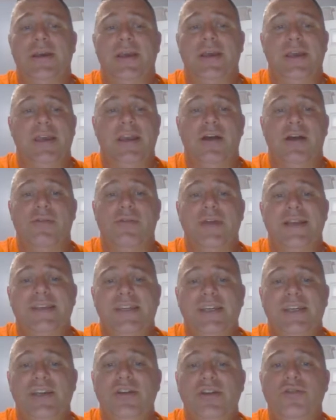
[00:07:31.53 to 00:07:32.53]
That's
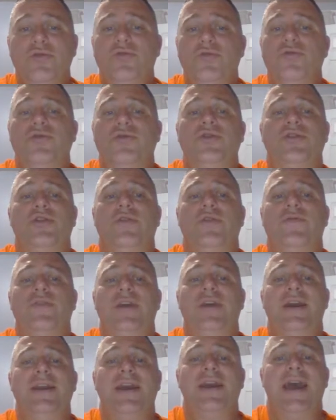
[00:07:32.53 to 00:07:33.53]
huge. So if you
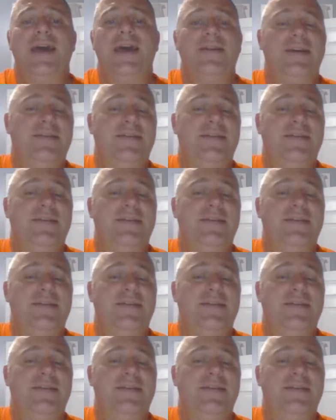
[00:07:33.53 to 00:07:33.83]
get a guy like